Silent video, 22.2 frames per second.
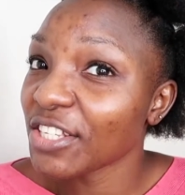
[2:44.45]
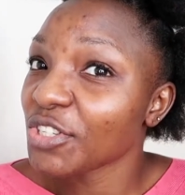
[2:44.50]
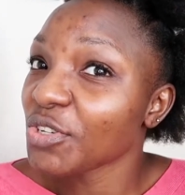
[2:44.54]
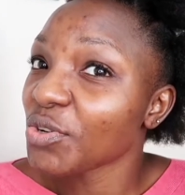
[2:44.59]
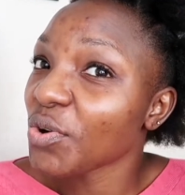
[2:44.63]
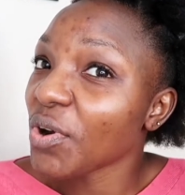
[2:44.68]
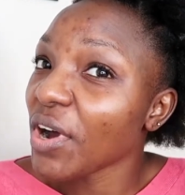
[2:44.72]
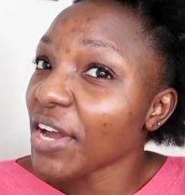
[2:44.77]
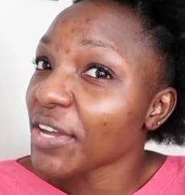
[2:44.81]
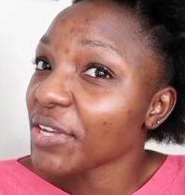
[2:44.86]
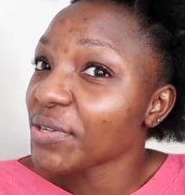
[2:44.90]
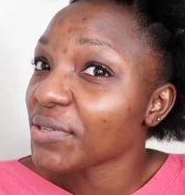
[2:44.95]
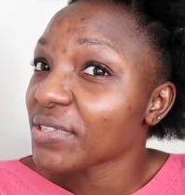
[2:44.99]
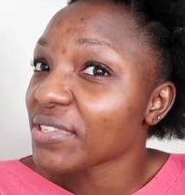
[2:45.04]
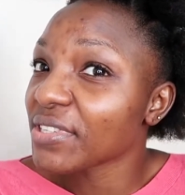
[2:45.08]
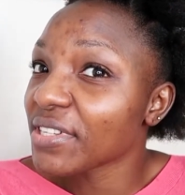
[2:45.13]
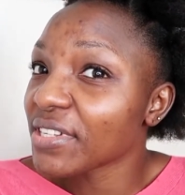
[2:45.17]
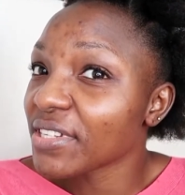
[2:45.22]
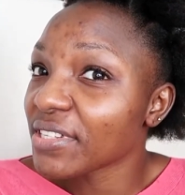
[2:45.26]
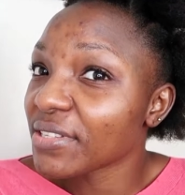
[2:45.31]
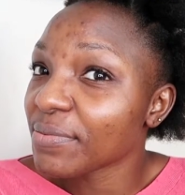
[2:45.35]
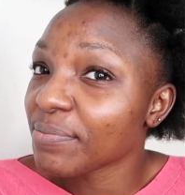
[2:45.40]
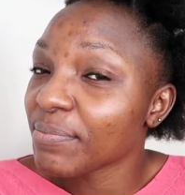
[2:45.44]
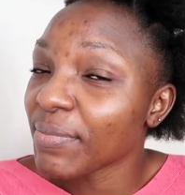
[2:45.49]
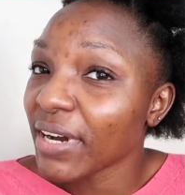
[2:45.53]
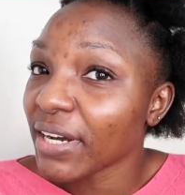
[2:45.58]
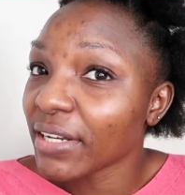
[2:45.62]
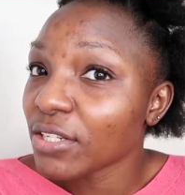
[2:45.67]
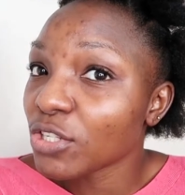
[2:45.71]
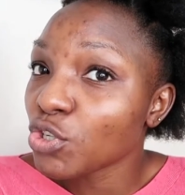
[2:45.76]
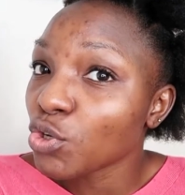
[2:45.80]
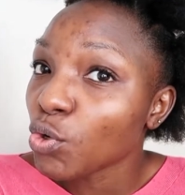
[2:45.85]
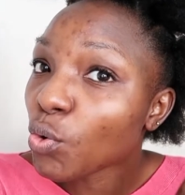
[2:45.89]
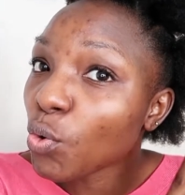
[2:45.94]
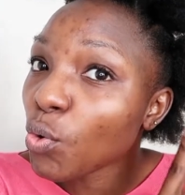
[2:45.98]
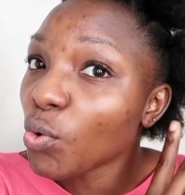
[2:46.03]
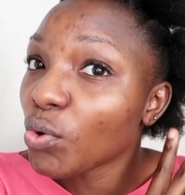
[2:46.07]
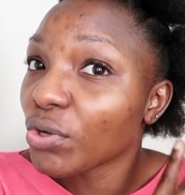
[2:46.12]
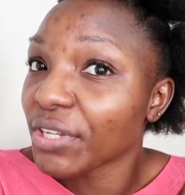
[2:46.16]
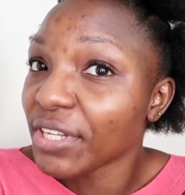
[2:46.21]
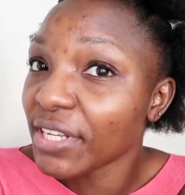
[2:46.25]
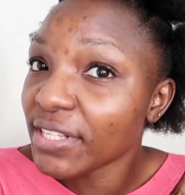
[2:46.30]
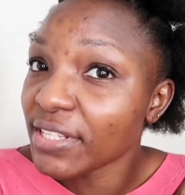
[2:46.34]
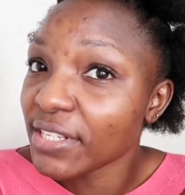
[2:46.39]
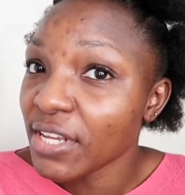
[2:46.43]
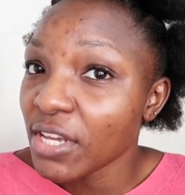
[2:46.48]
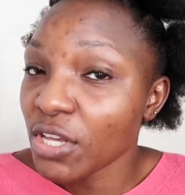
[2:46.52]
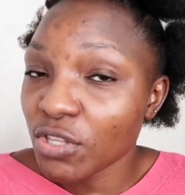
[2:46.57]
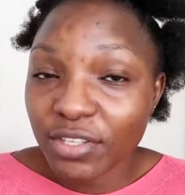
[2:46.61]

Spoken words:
So I use this band to hold it.